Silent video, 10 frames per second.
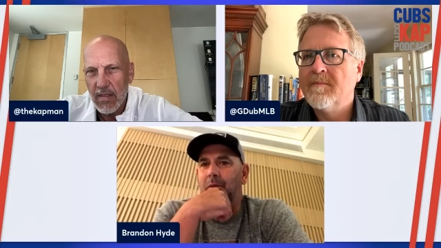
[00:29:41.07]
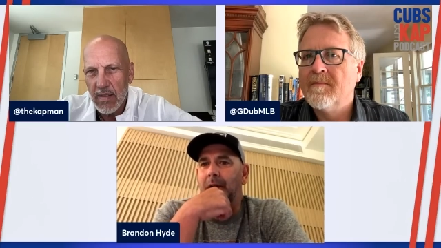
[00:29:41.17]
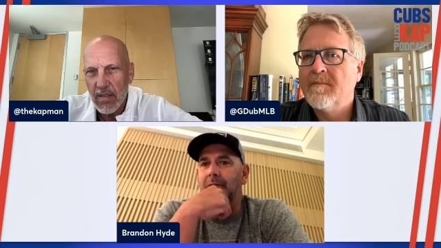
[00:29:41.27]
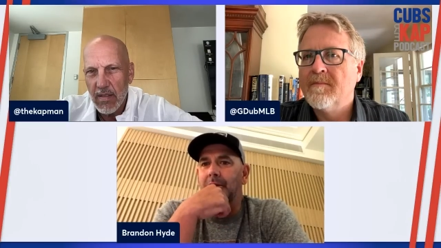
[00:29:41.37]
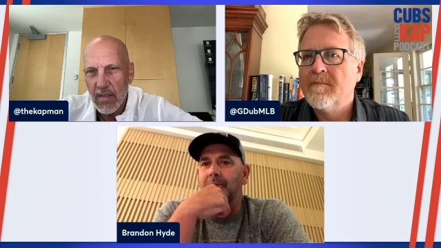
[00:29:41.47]

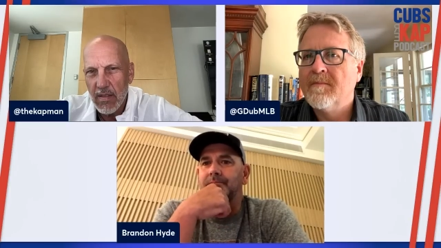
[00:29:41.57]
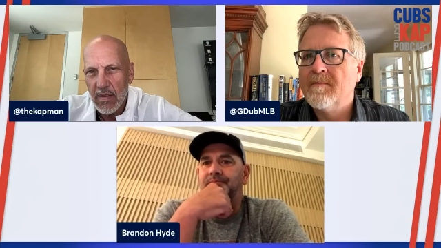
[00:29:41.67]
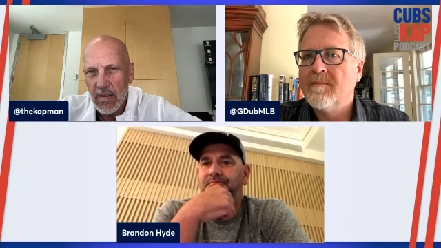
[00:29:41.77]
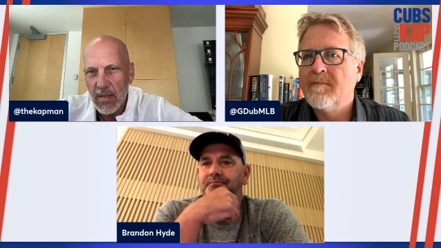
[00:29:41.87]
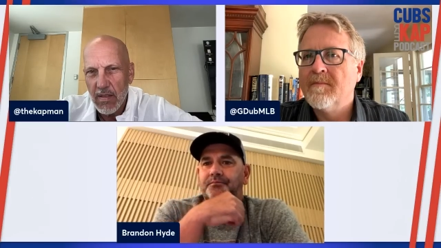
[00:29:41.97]
Speaker 1: weight room.
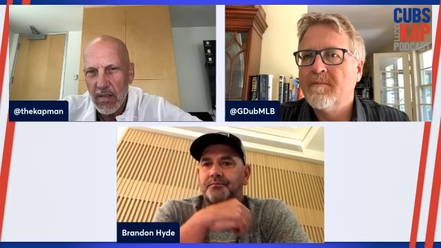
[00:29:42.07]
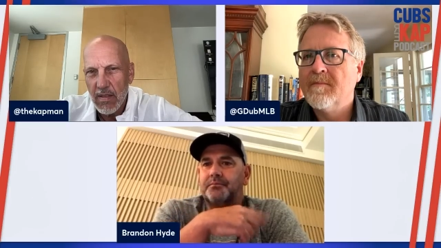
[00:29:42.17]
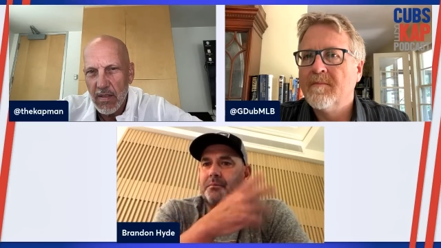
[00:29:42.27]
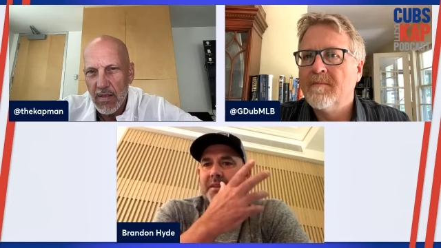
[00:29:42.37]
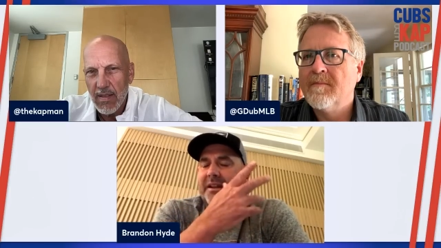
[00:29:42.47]

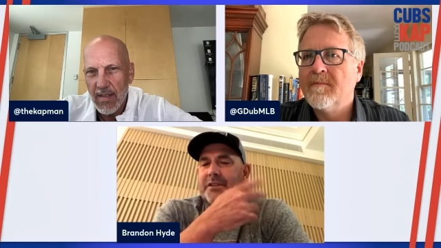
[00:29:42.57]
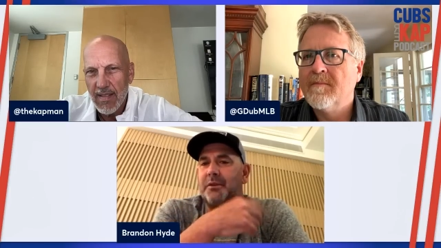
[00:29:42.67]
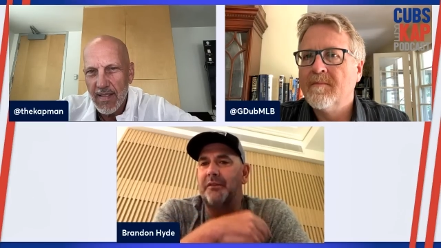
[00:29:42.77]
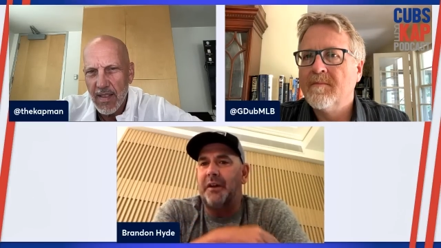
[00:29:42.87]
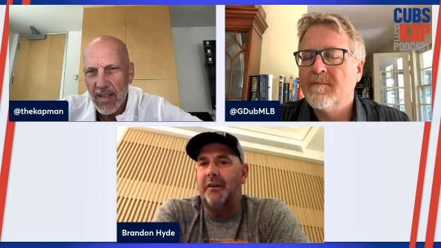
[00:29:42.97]
And that's
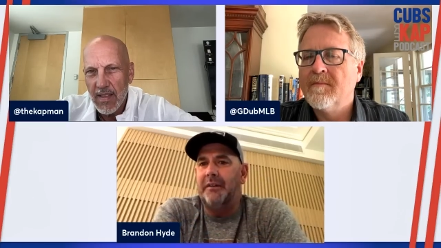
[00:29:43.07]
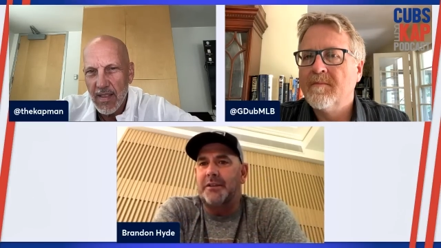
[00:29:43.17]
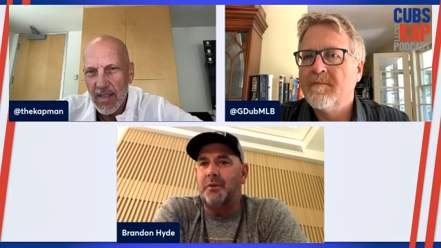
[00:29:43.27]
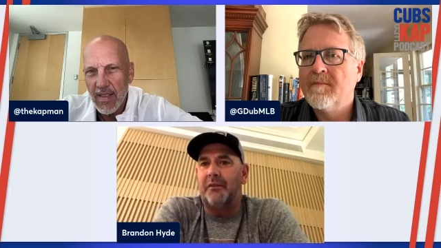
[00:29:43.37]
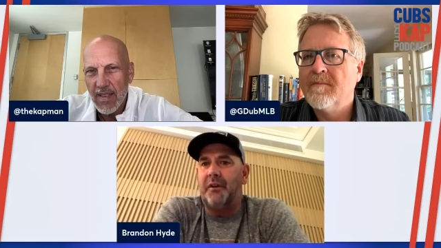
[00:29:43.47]
when I found
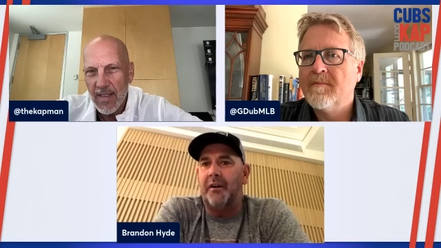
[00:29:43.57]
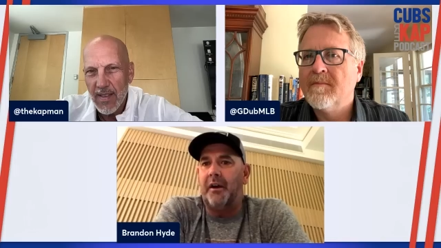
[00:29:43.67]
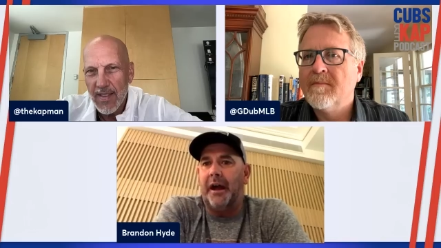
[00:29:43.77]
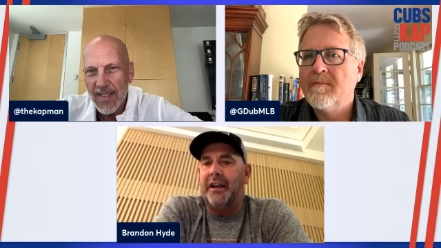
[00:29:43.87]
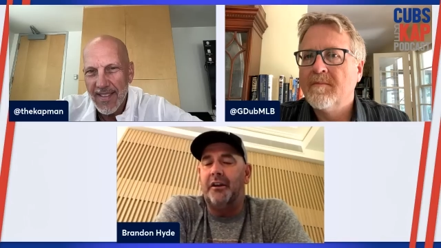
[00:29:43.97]
that's when I found
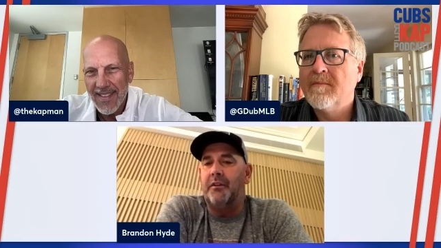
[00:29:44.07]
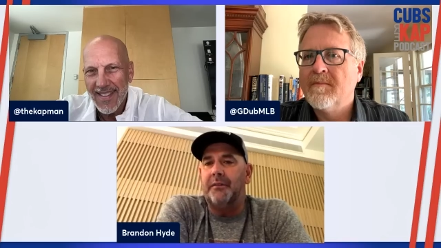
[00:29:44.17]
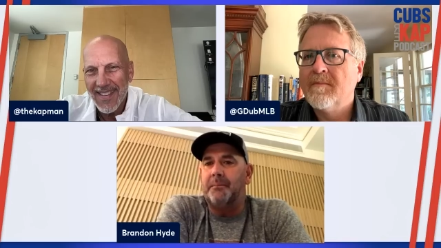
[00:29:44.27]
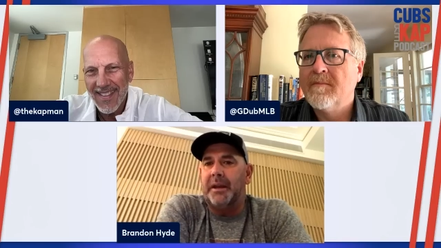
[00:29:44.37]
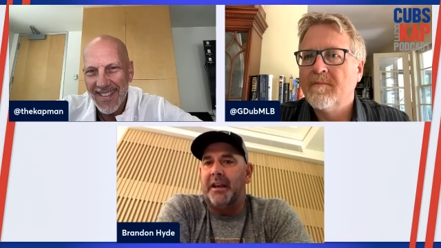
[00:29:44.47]
out. I didn't know
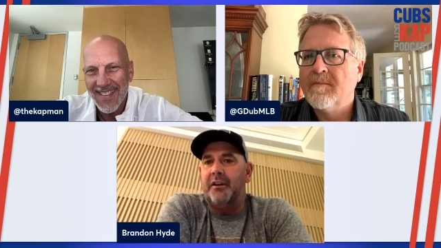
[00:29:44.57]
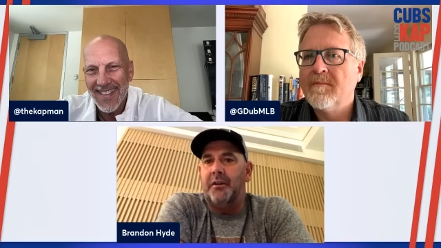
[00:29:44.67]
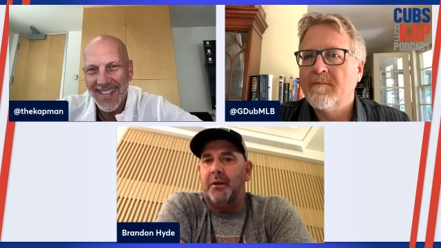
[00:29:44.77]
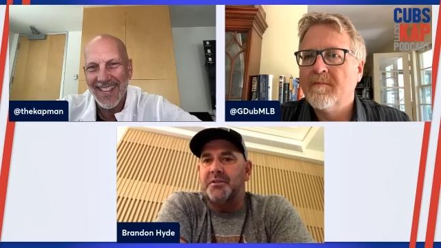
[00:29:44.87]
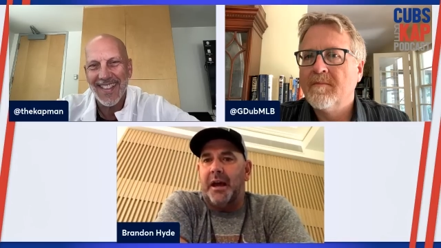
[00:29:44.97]
that, but I didn't know
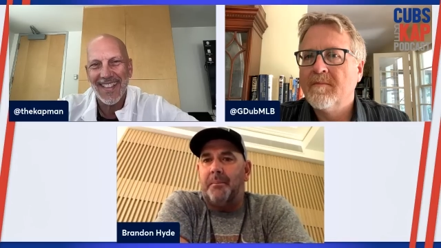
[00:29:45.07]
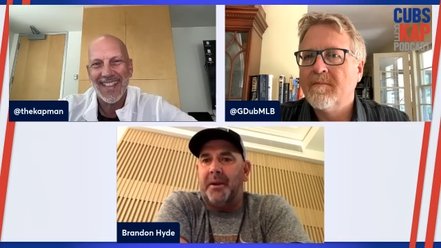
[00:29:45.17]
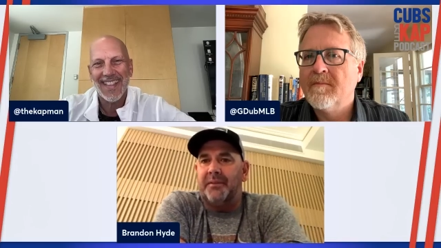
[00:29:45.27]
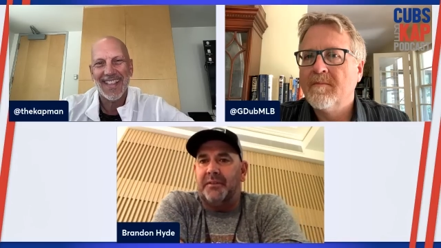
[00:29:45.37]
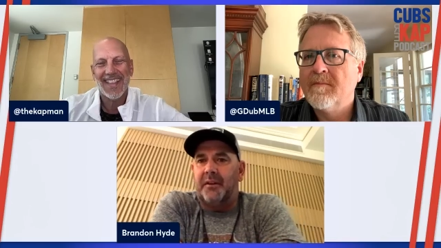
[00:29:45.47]
that was
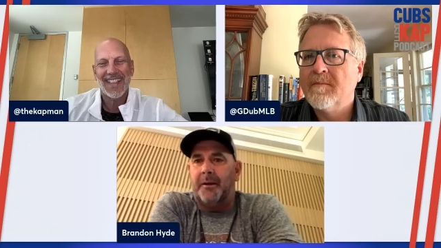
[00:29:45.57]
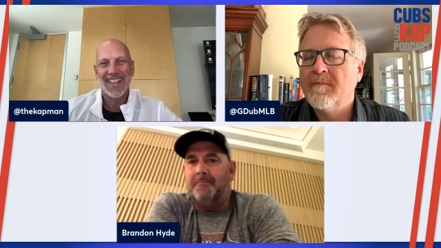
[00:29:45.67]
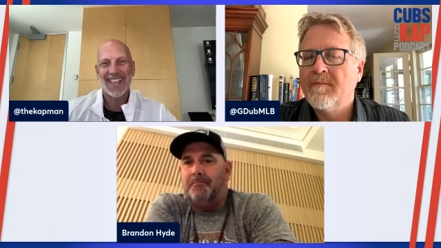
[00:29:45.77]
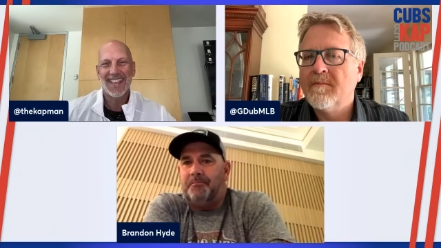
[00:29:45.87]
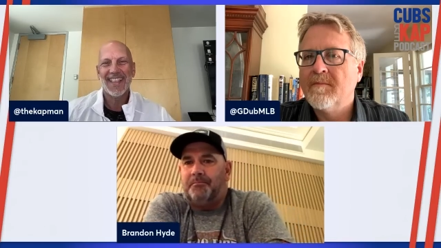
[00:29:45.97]
happening at the time.
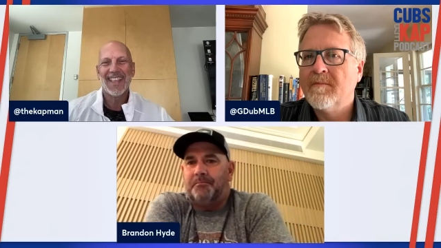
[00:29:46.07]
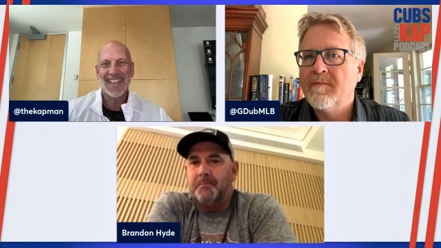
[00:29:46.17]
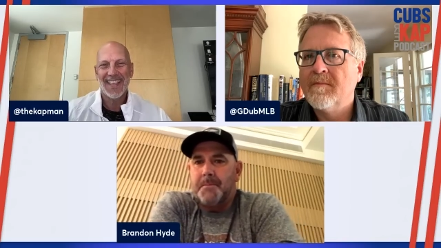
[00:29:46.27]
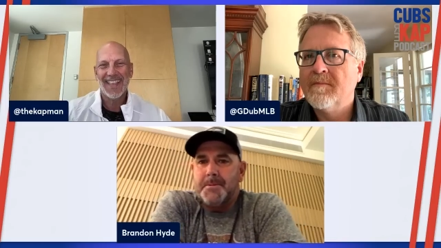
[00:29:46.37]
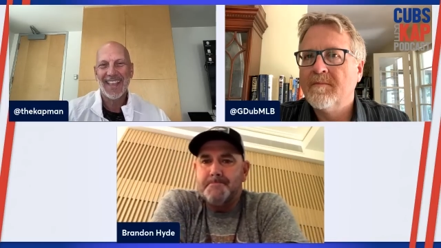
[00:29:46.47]

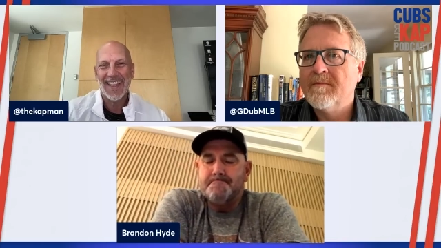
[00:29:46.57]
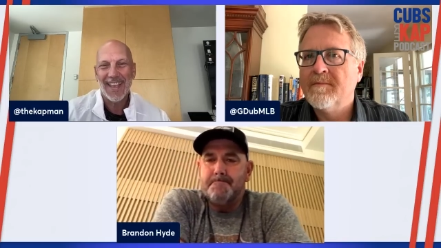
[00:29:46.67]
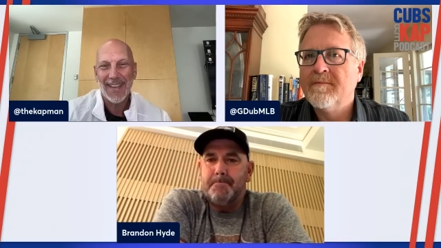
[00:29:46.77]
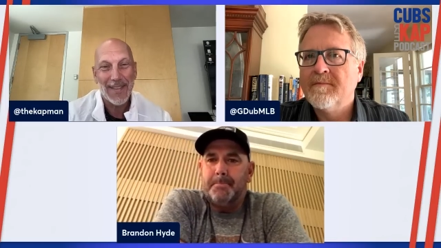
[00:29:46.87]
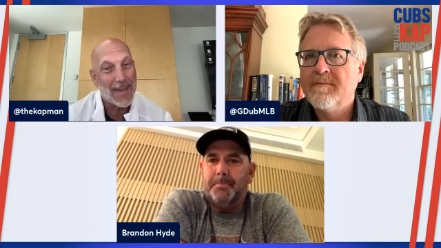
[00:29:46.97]

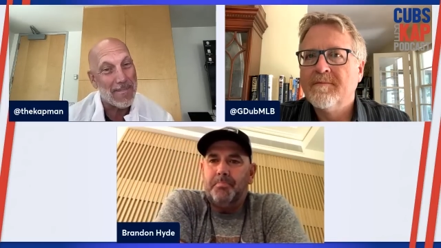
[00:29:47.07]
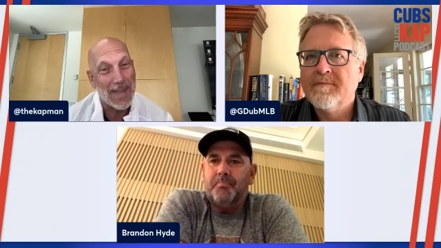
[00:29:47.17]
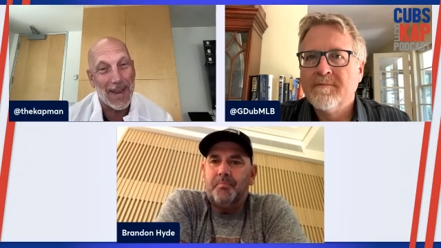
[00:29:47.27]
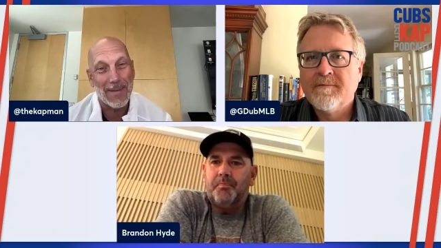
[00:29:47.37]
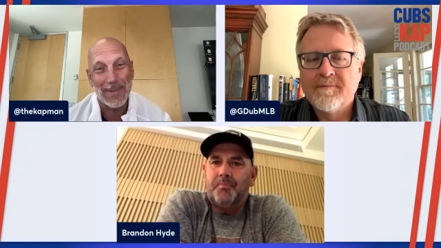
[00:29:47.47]
Speaker 2: That
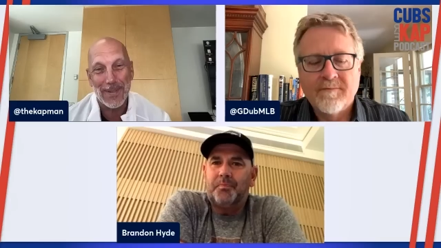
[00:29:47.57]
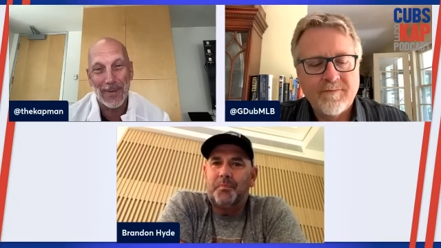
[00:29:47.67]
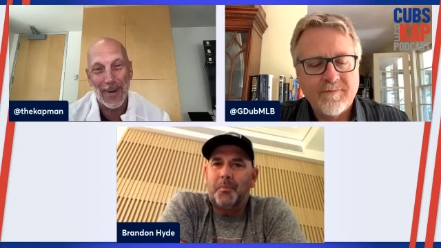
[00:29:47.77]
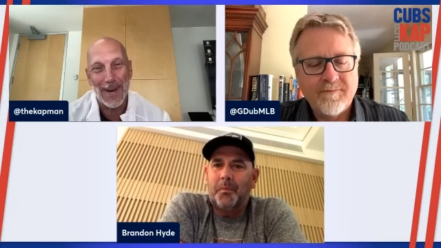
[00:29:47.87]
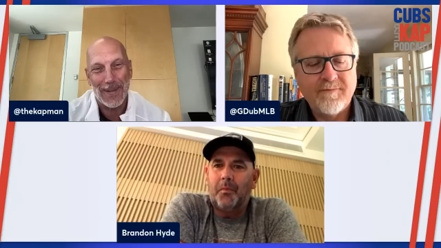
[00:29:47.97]
meeting was the
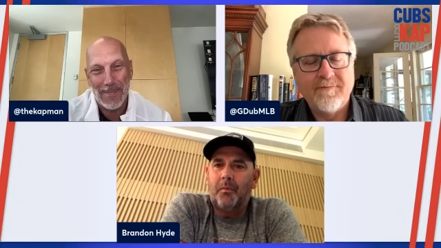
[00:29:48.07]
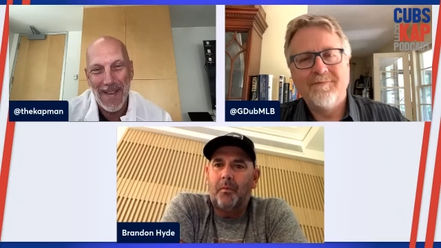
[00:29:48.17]
greatest